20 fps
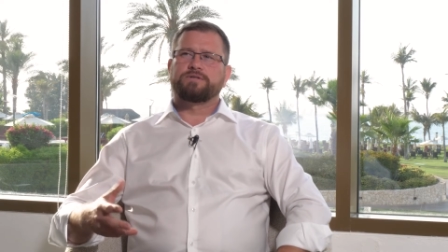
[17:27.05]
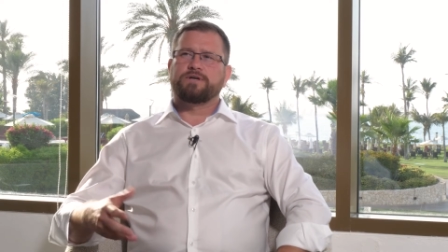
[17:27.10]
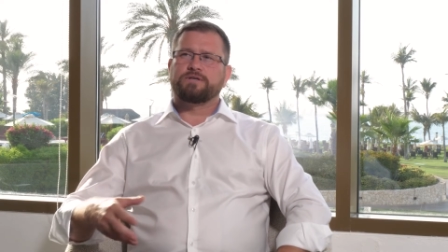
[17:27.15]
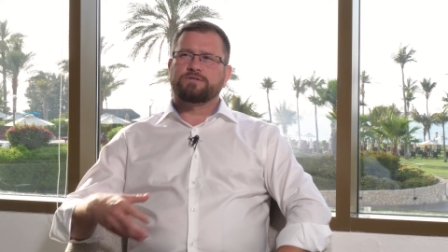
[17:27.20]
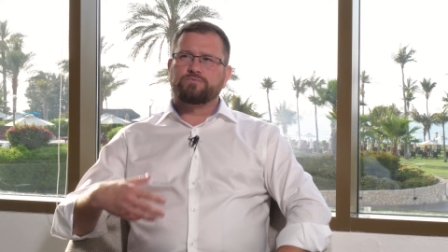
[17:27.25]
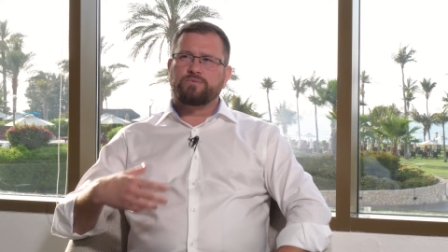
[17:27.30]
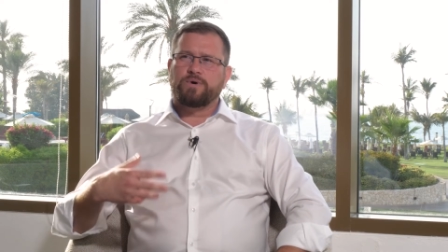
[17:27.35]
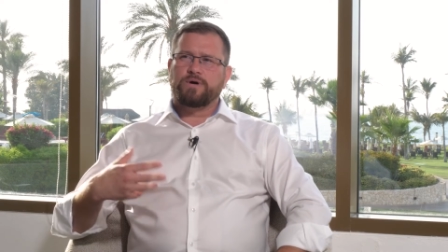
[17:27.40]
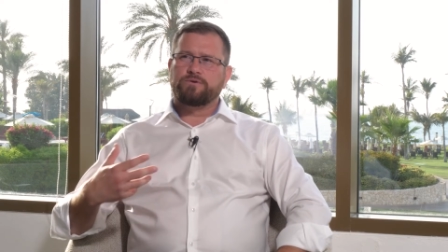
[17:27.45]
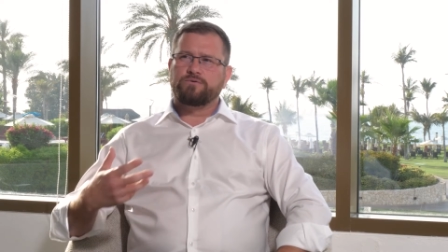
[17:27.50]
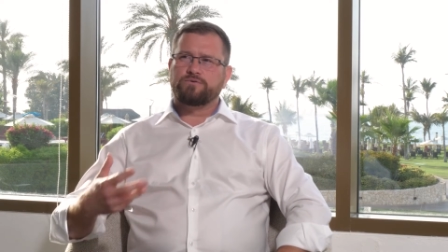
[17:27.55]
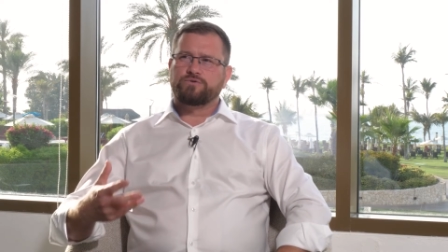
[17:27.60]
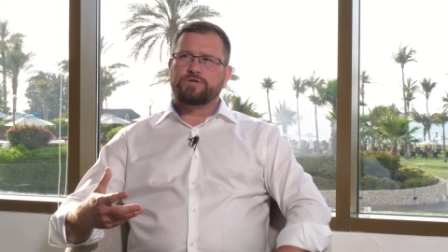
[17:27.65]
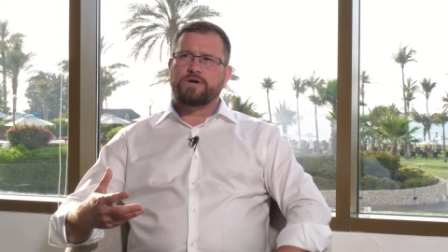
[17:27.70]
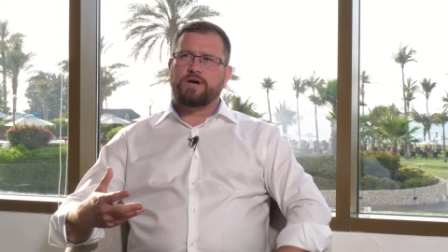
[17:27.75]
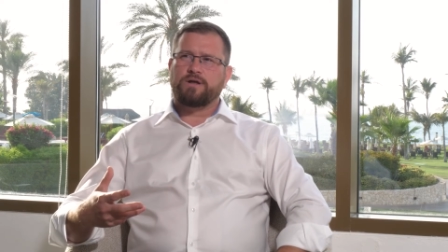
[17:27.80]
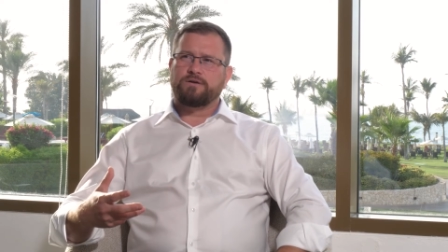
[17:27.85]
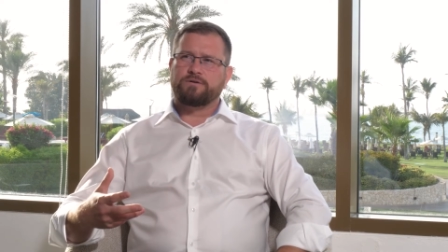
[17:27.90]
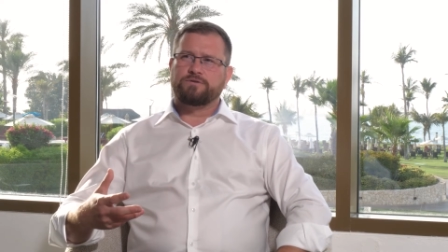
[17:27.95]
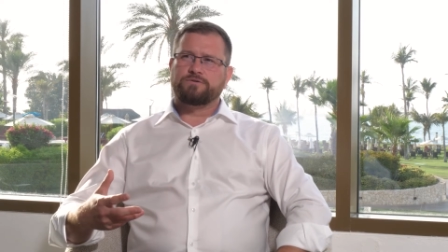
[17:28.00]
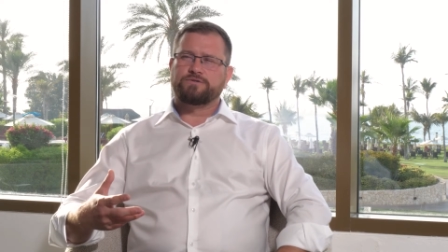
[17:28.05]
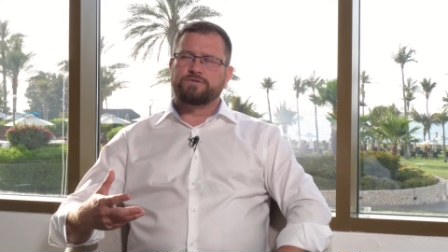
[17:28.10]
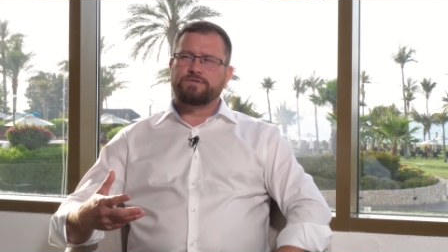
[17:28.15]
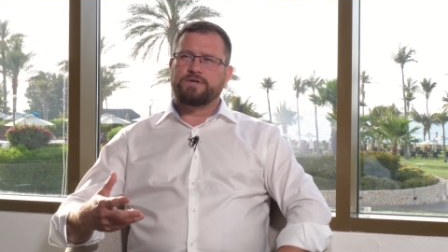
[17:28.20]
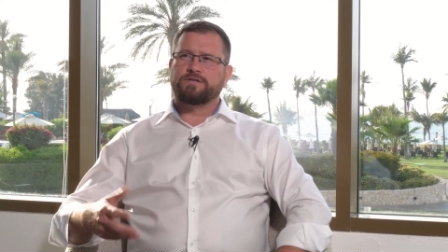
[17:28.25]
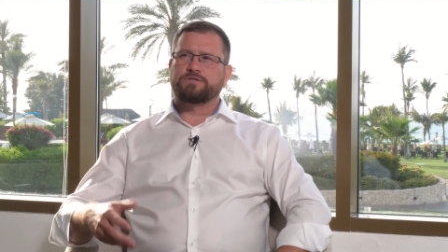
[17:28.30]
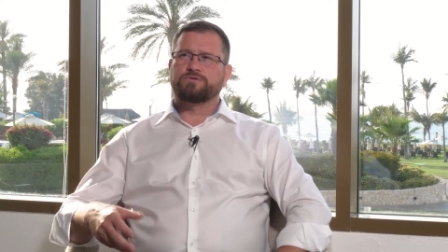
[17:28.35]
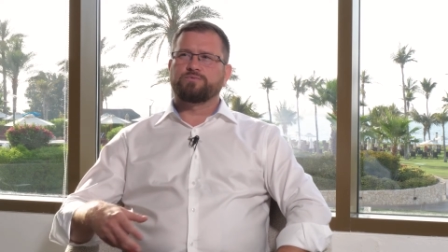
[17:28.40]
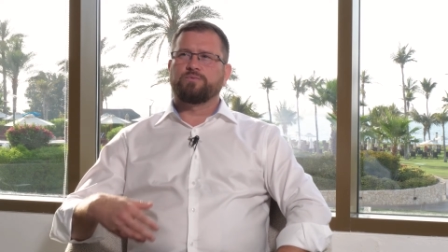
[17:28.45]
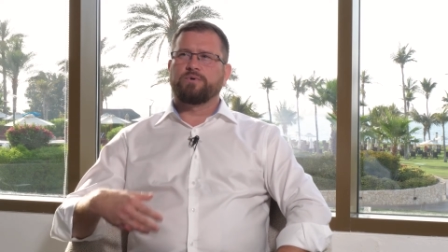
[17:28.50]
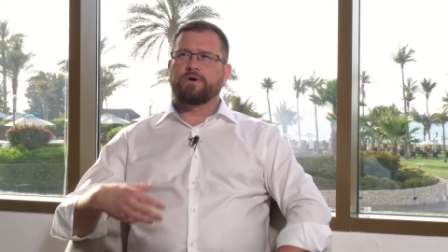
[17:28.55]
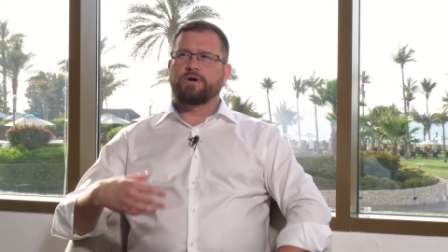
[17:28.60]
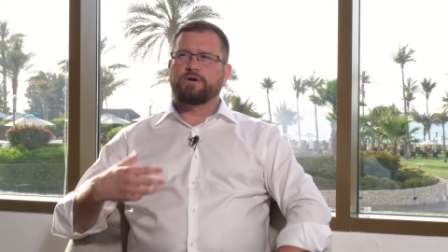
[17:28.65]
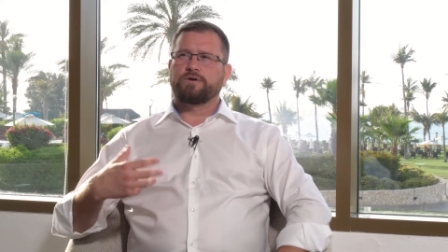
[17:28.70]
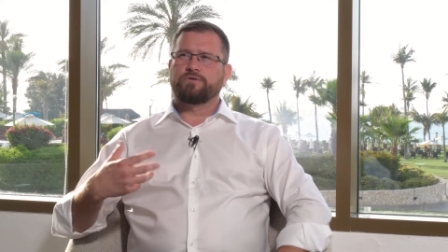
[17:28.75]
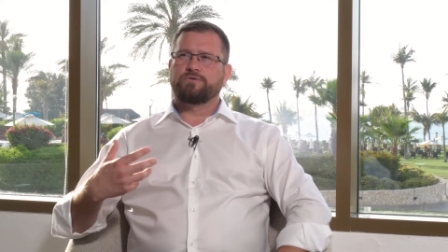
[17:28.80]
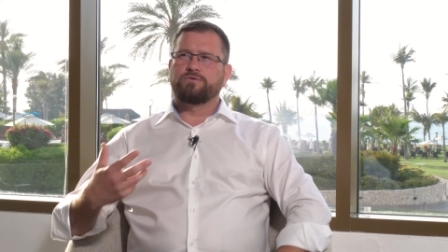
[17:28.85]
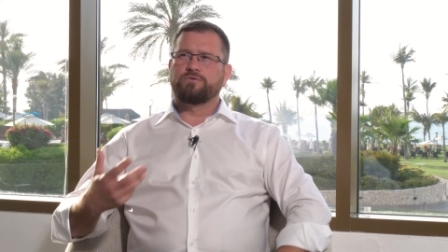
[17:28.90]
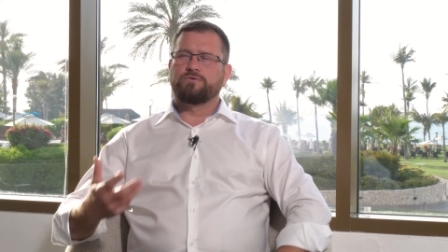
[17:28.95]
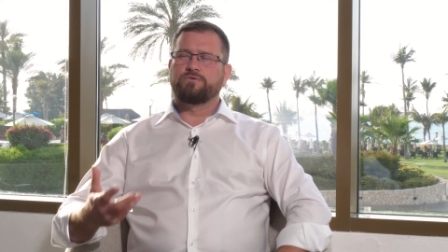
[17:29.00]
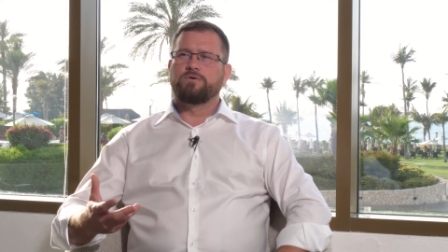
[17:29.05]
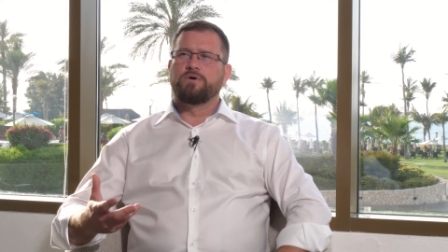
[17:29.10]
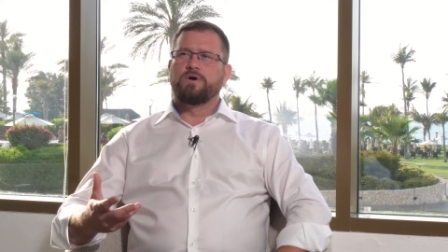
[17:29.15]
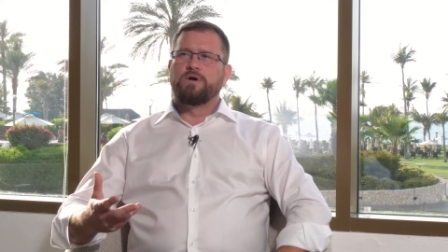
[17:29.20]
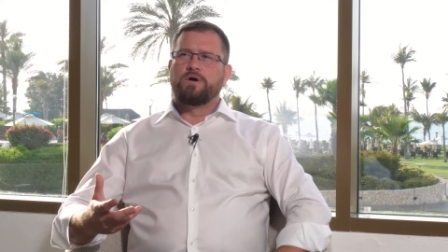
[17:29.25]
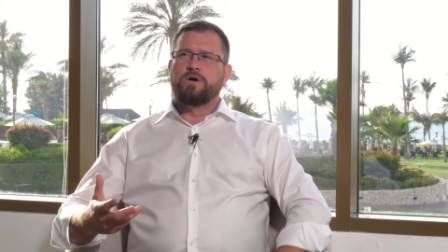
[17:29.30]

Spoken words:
That's where you challenge. That's where you